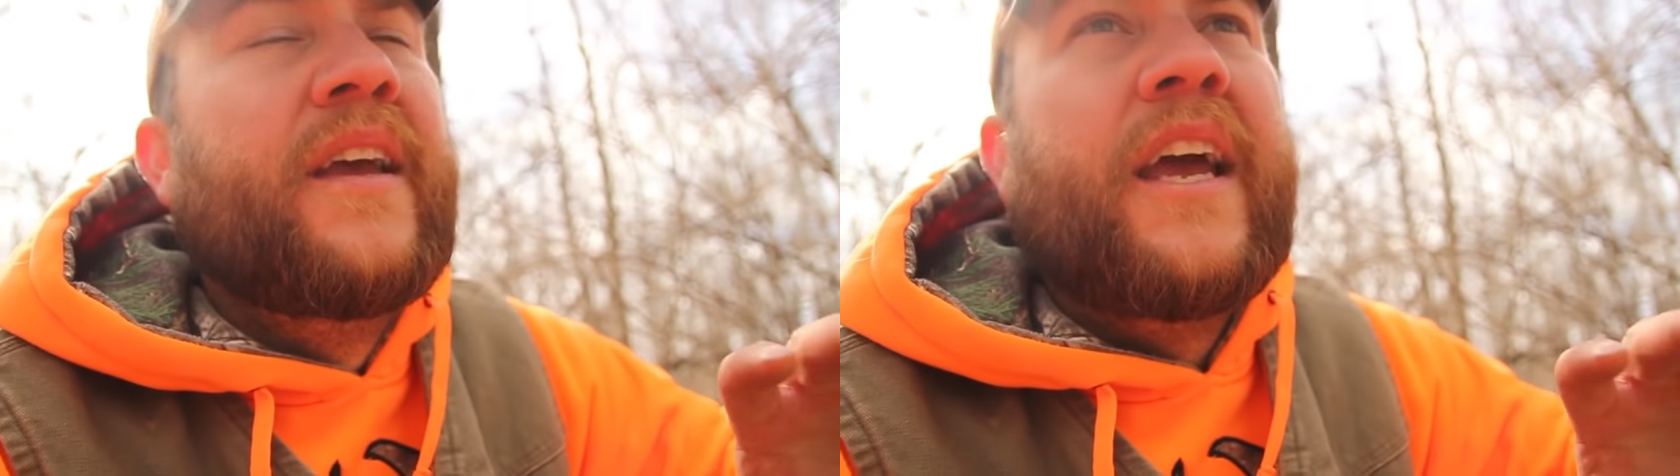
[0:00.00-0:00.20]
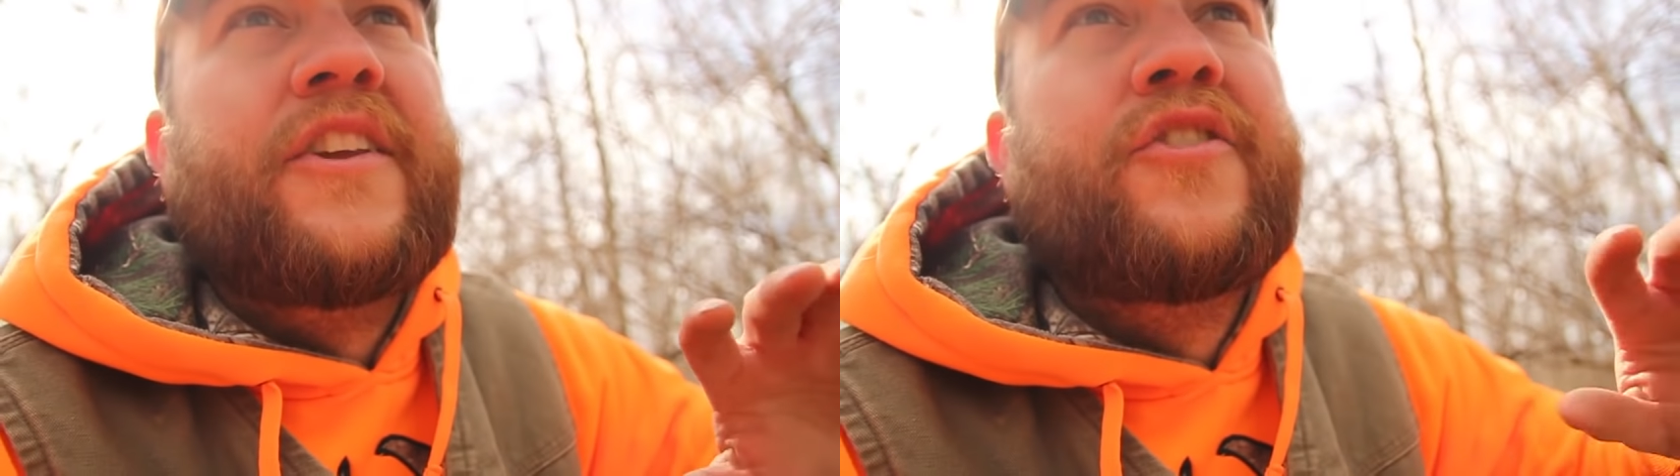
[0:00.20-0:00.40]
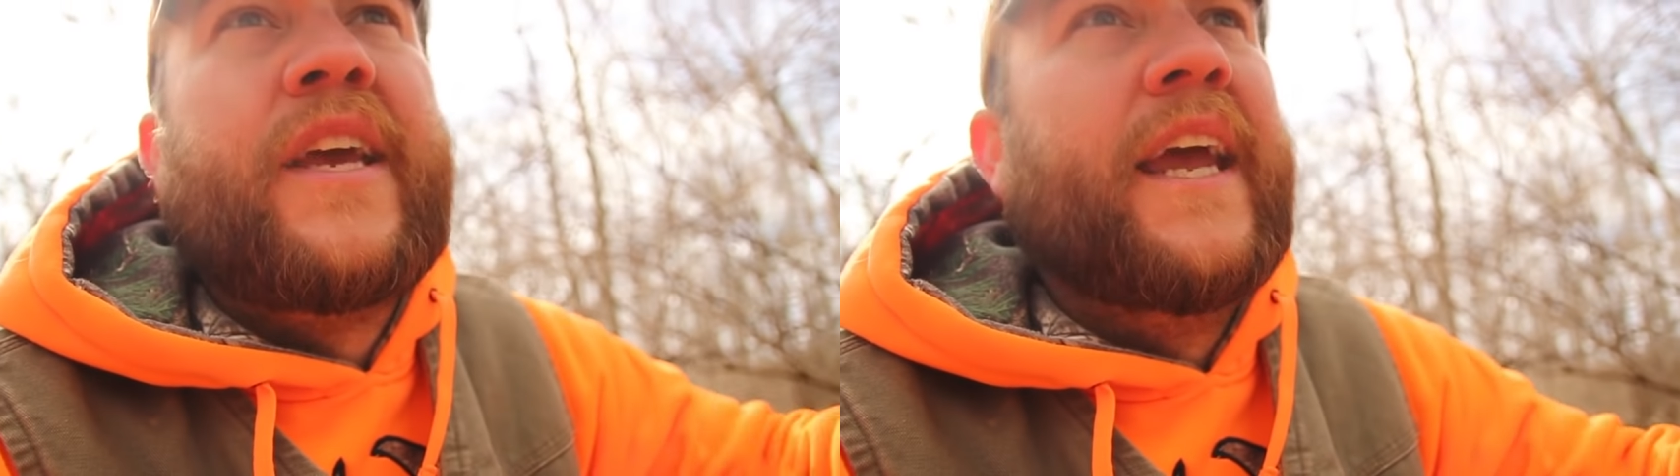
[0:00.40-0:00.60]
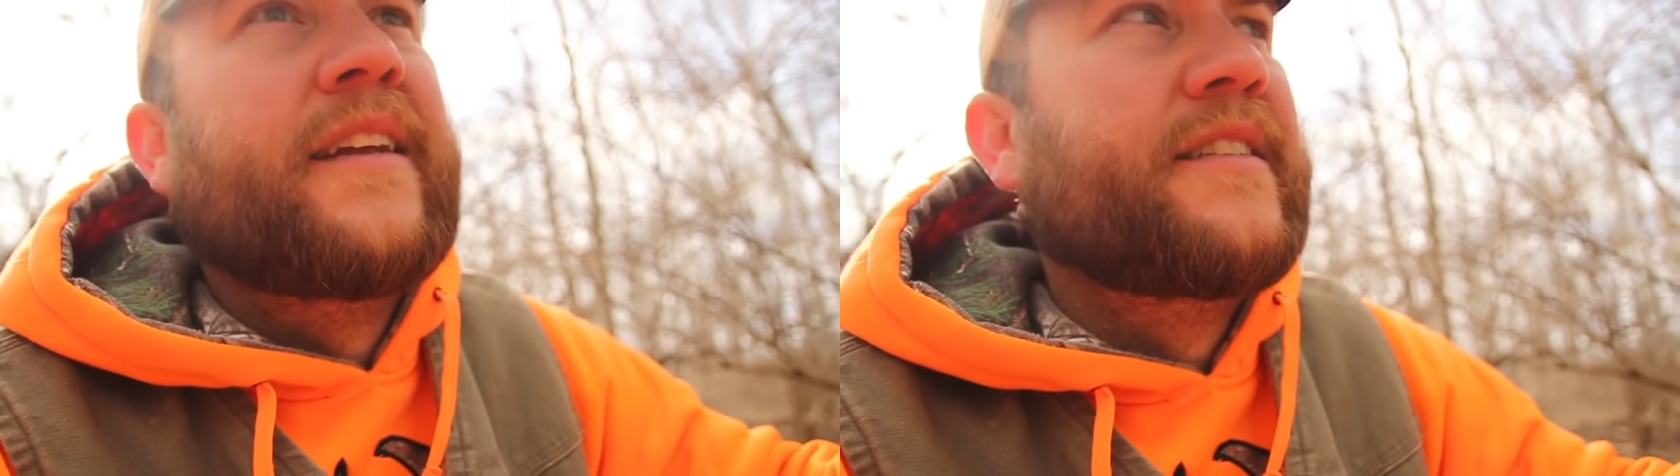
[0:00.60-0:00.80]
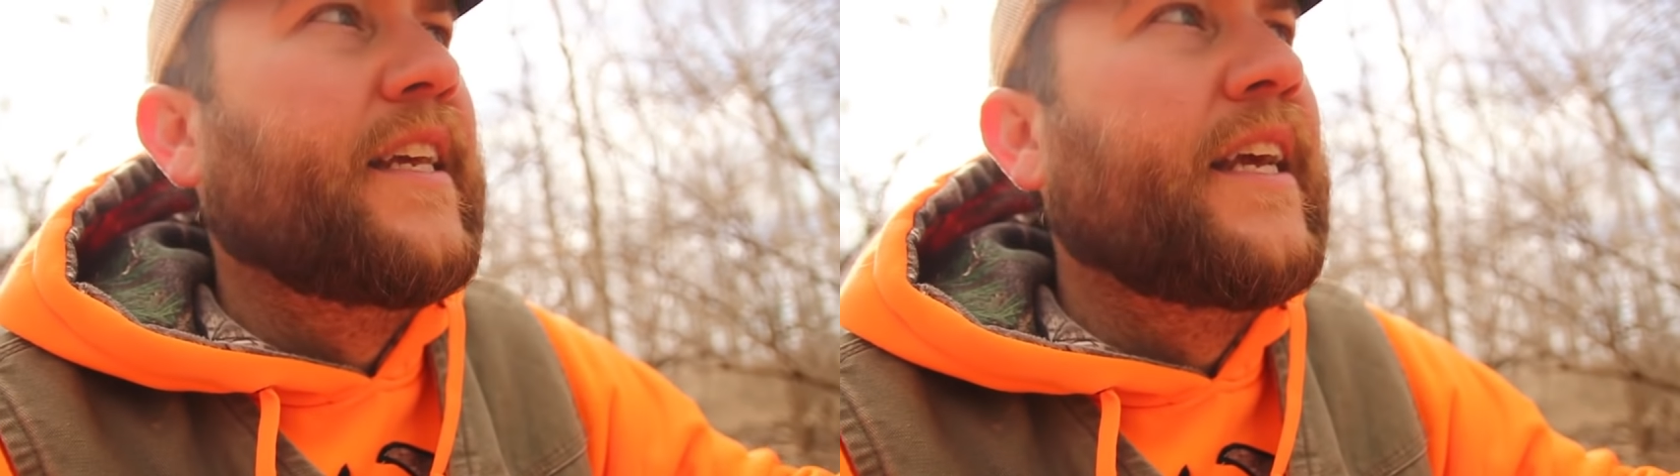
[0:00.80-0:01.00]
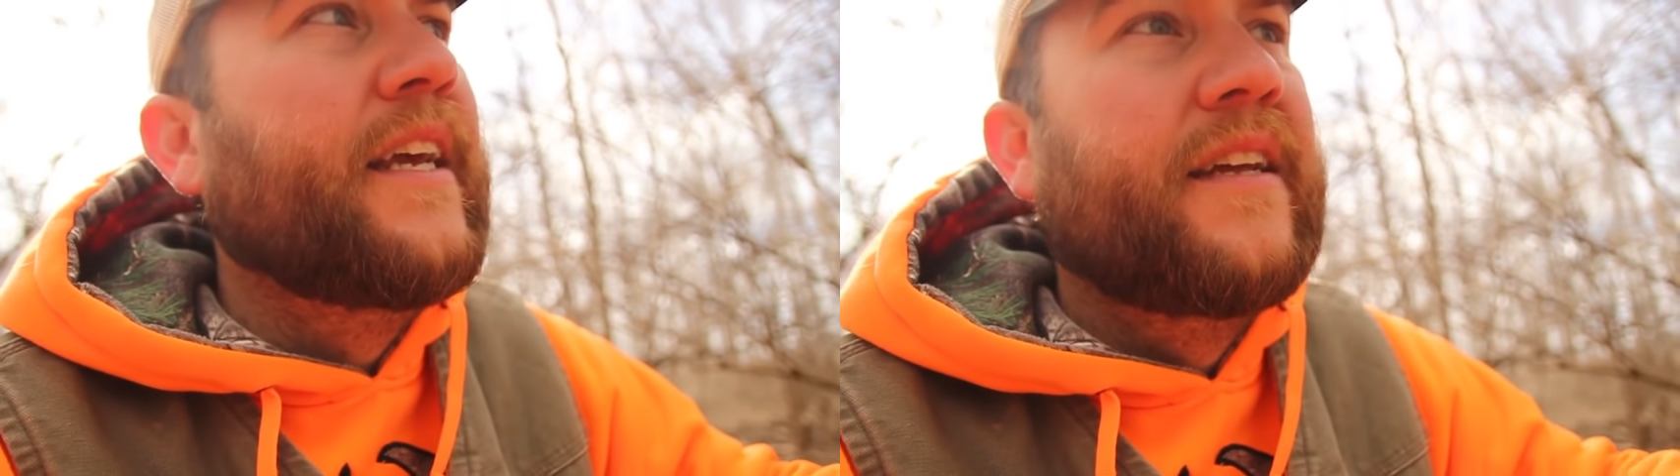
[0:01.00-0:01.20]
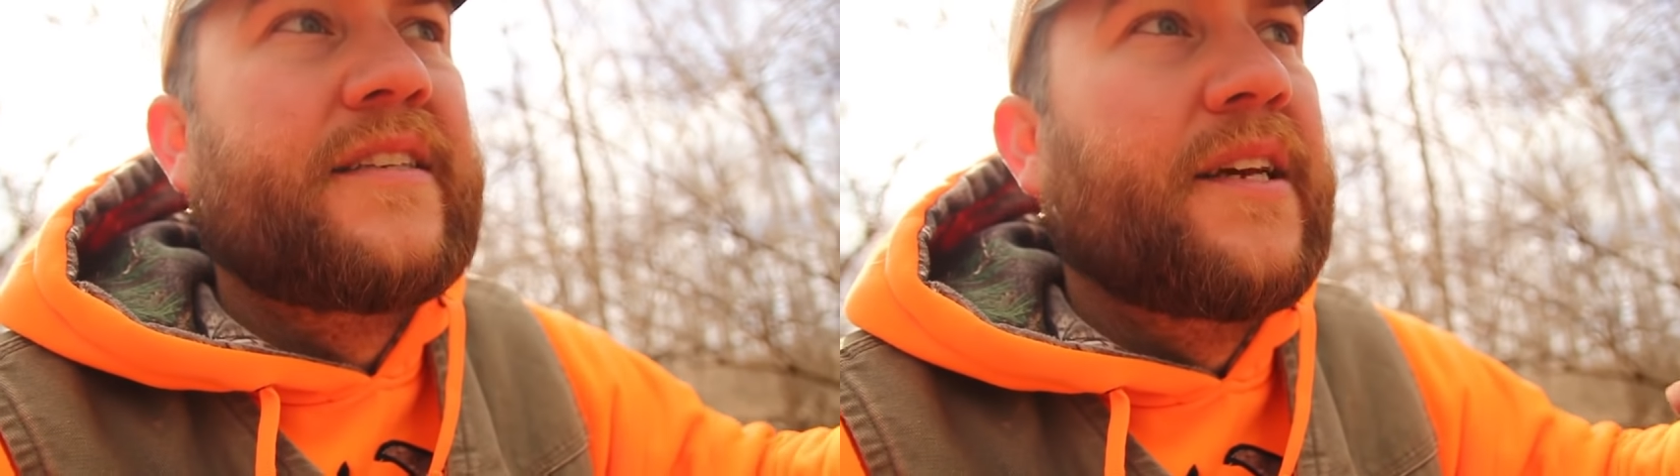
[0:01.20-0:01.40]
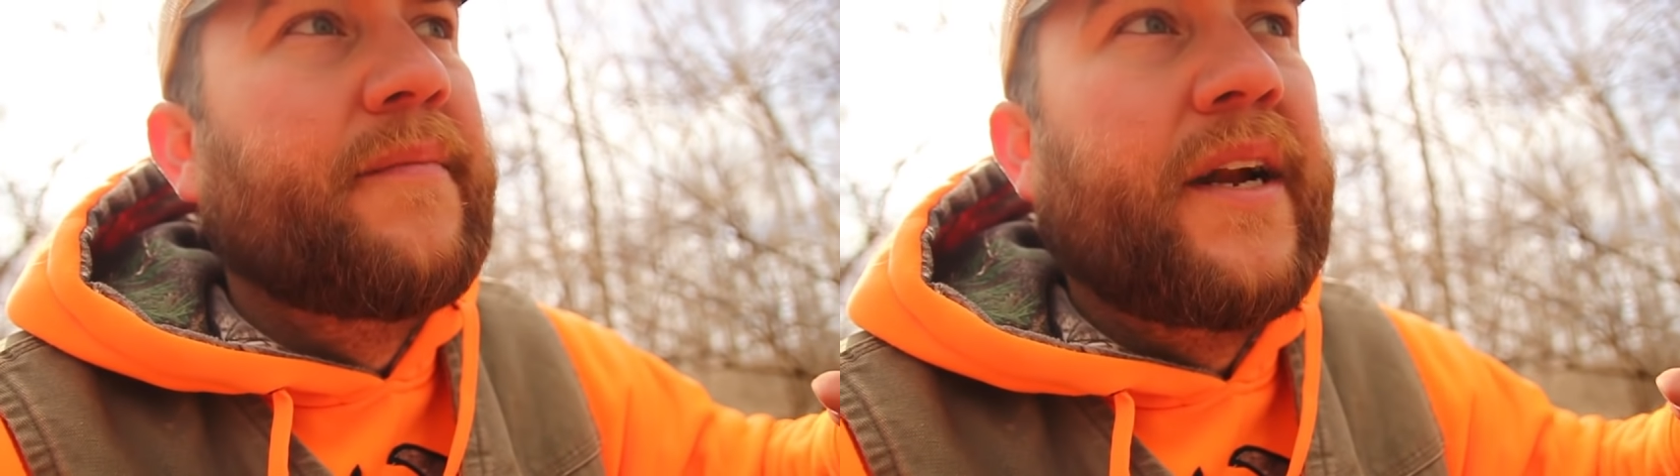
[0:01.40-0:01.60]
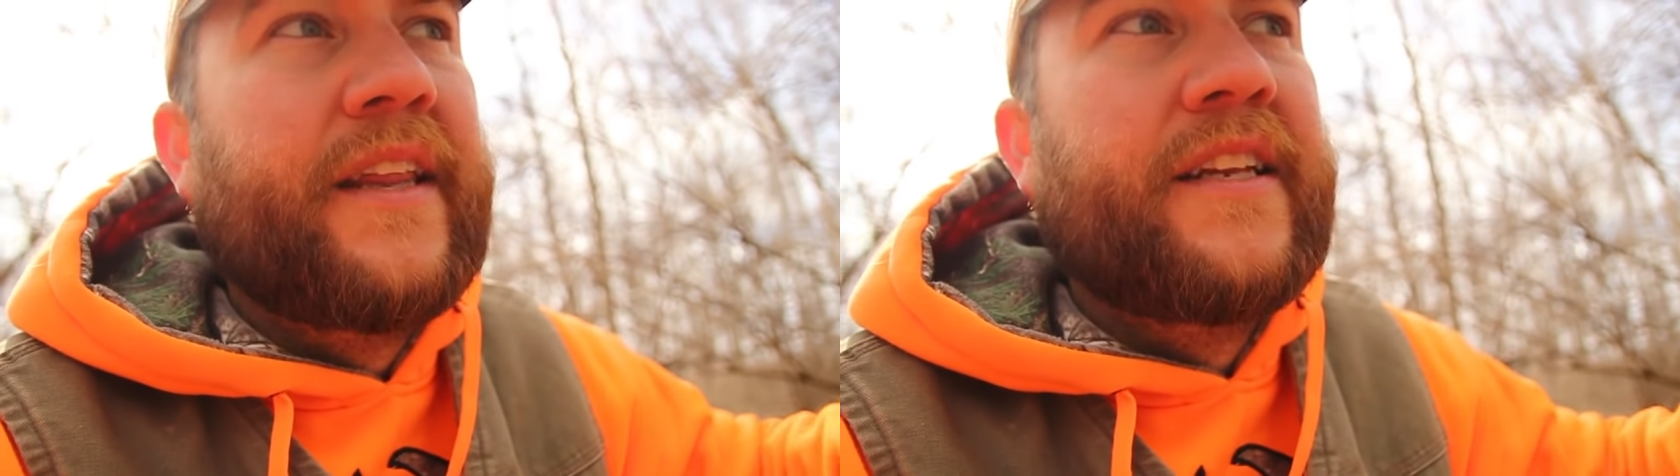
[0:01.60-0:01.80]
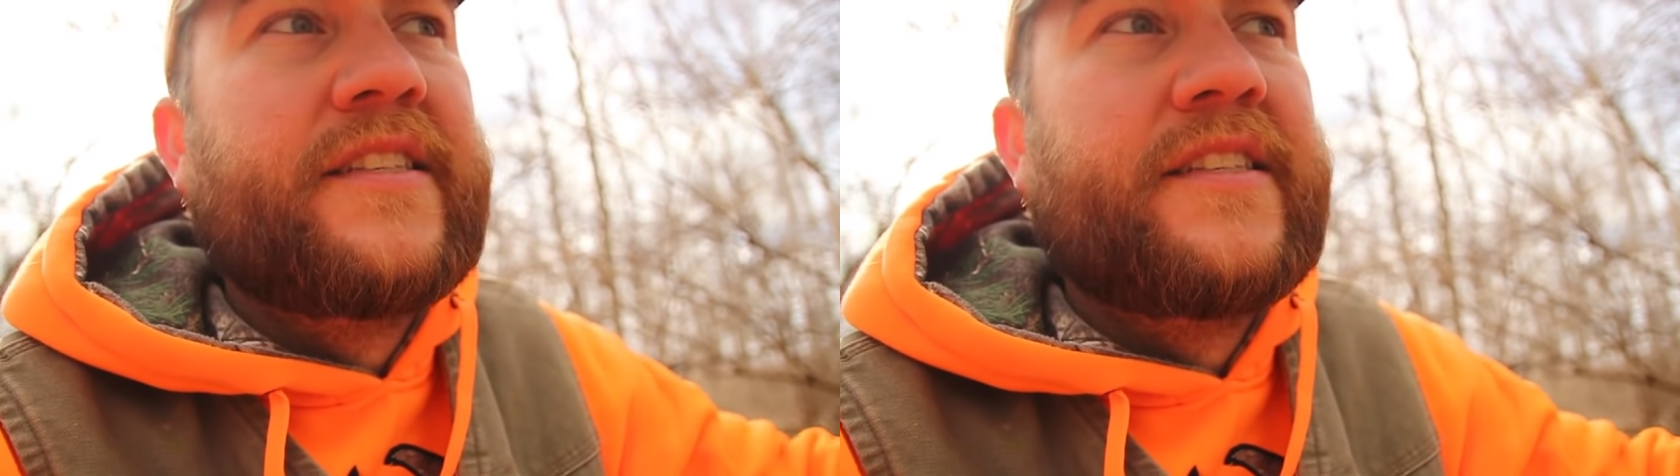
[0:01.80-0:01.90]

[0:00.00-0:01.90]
and you can't see somebody that's